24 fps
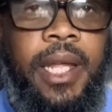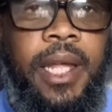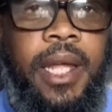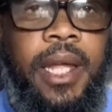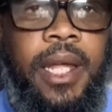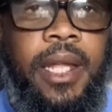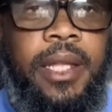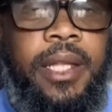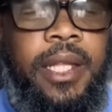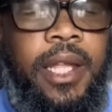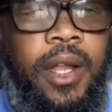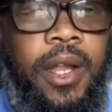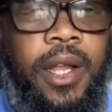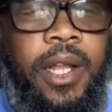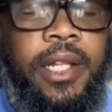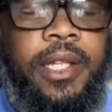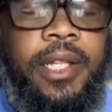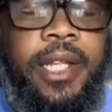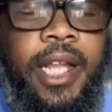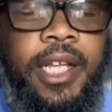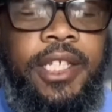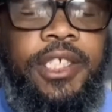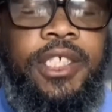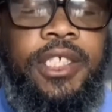
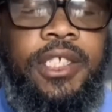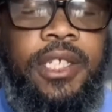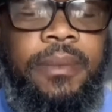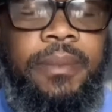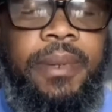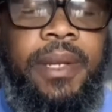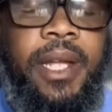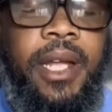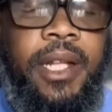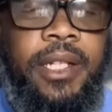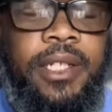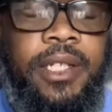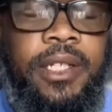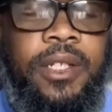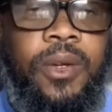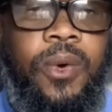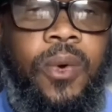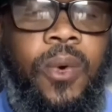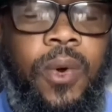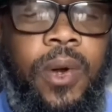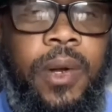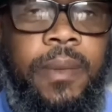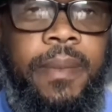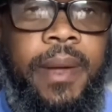They should be hunting the
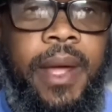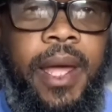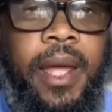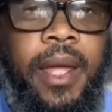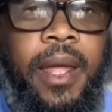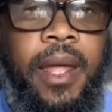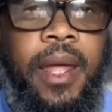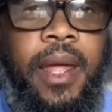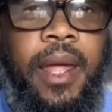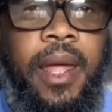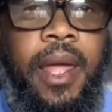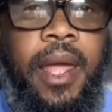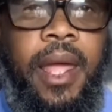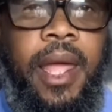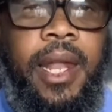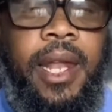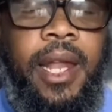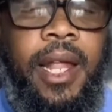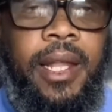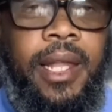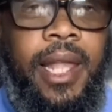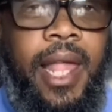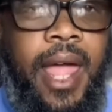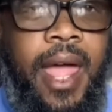quarterback. And
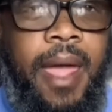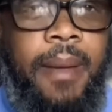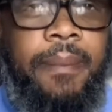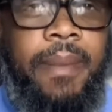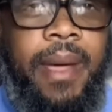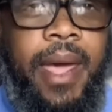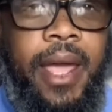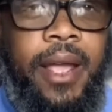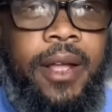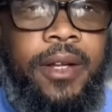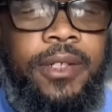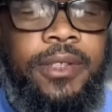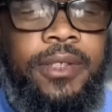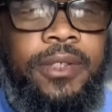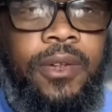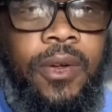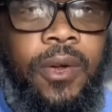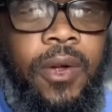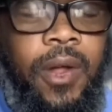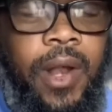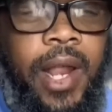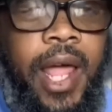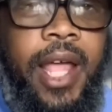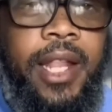our linebackers are
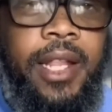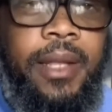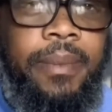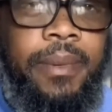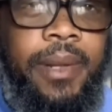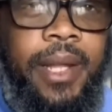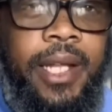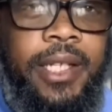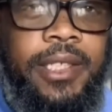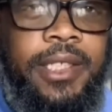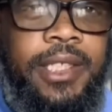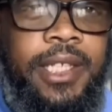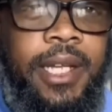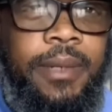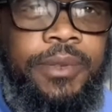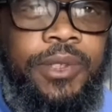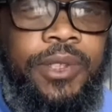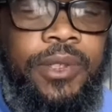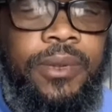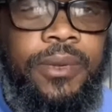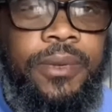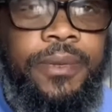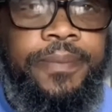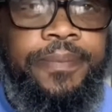going to have to play
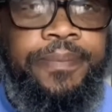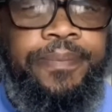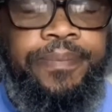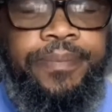exceptional.